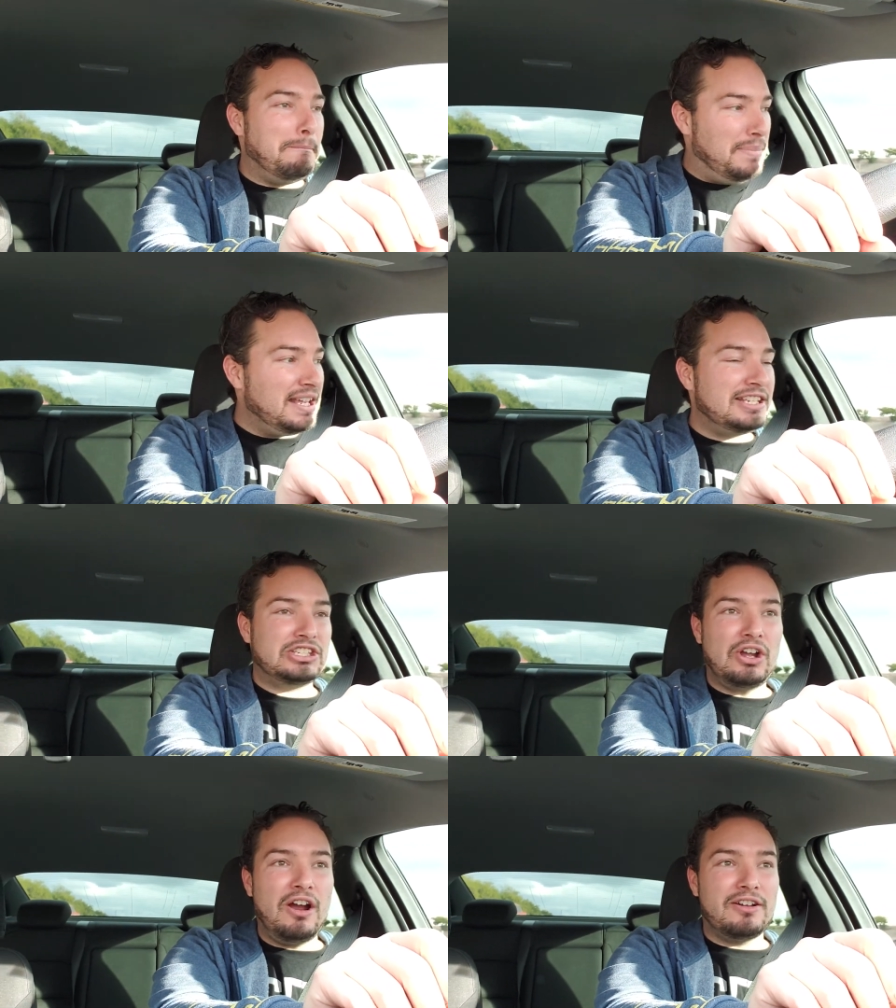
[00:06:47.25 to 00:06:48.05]
big
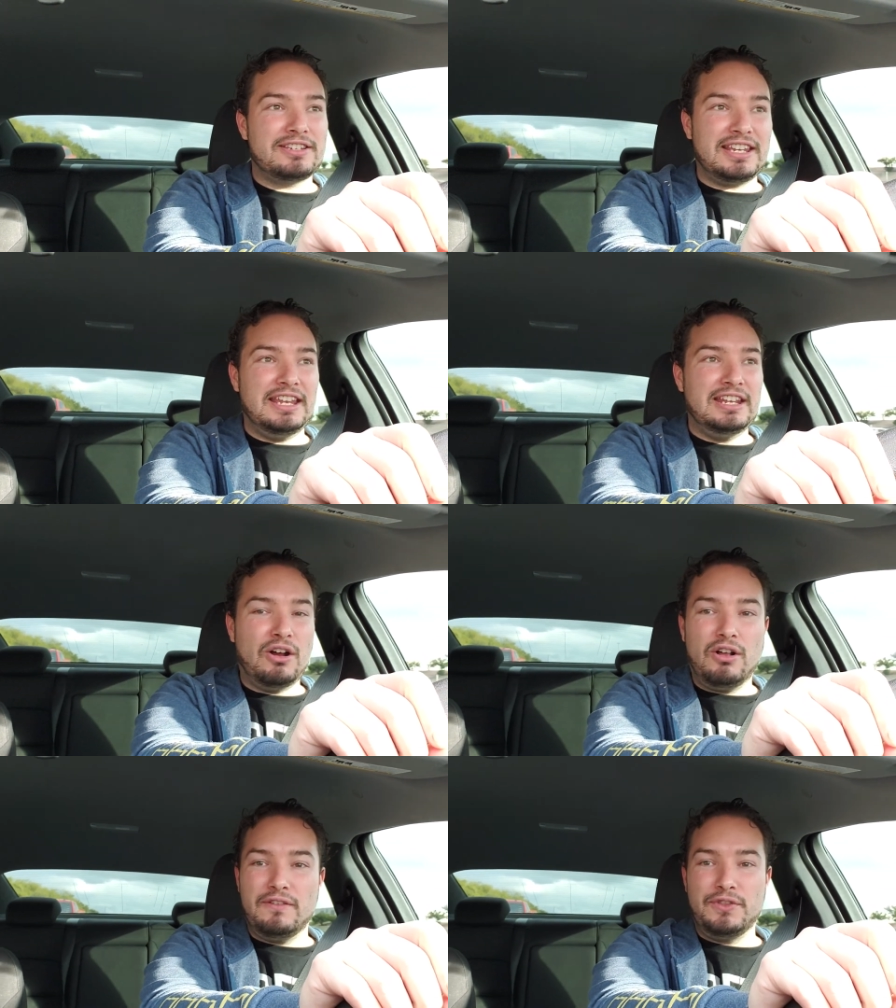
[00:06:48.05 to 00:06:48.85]
stars in
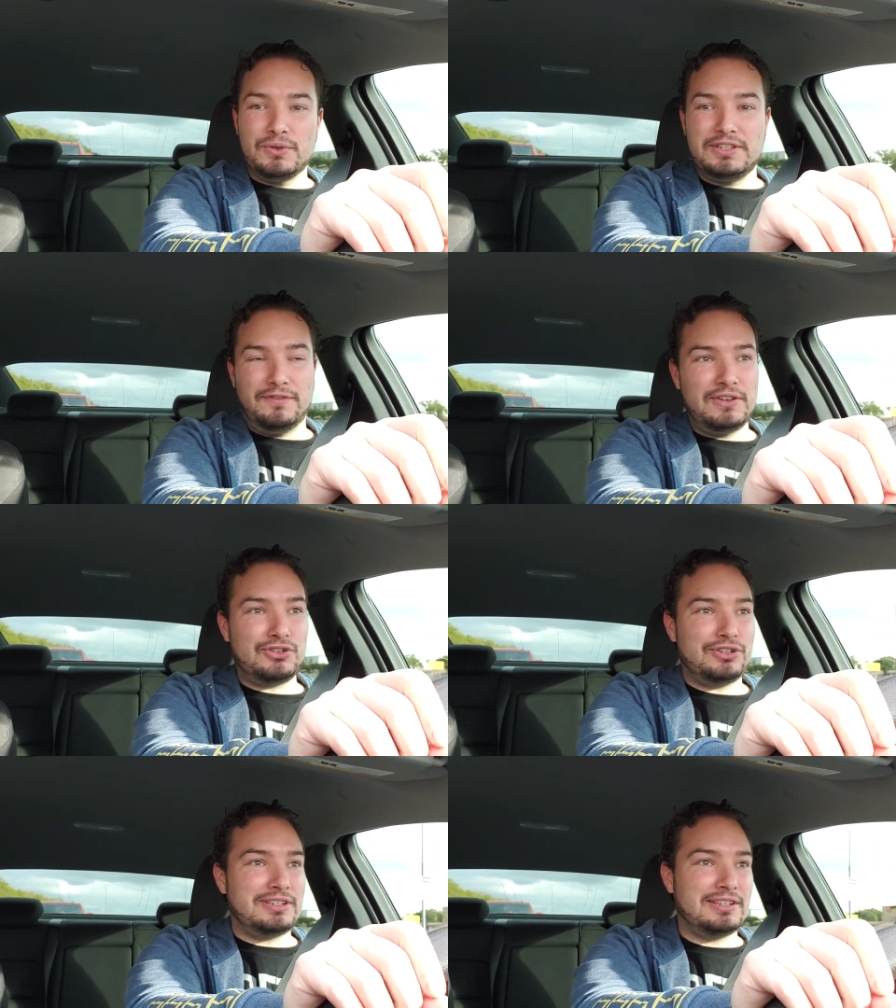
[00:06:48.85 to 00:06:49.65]
all of those
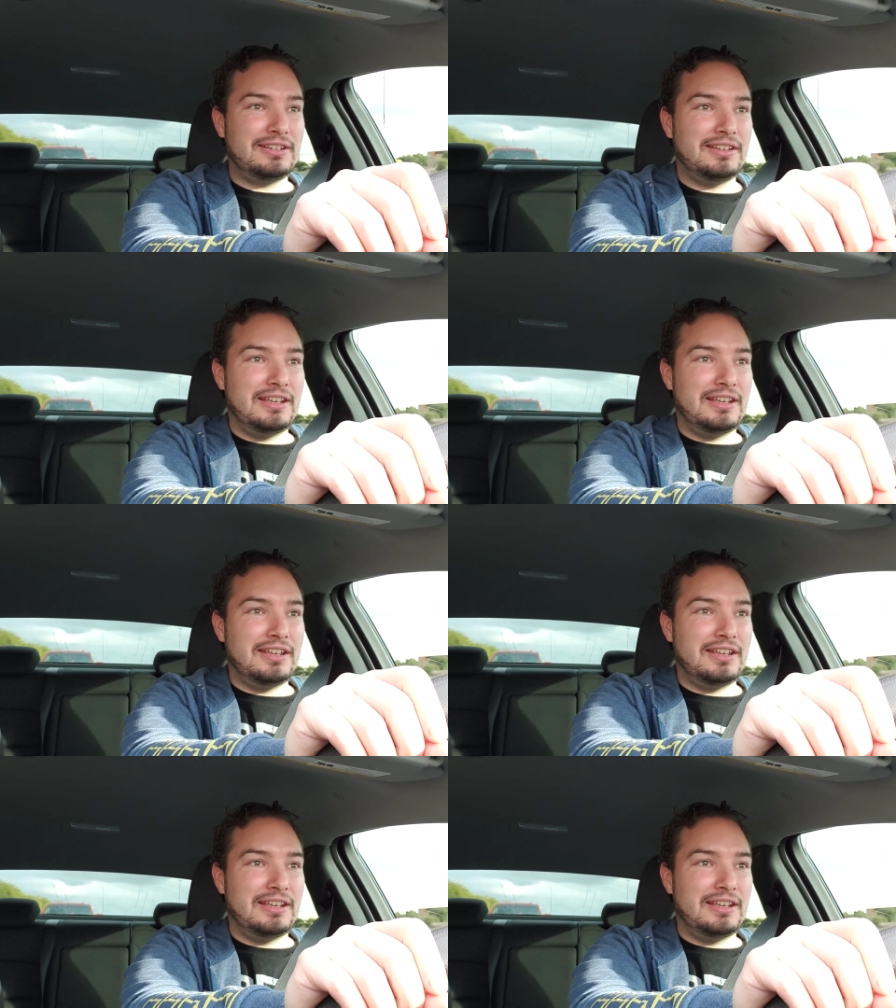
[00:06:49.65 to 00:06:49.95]
divisions.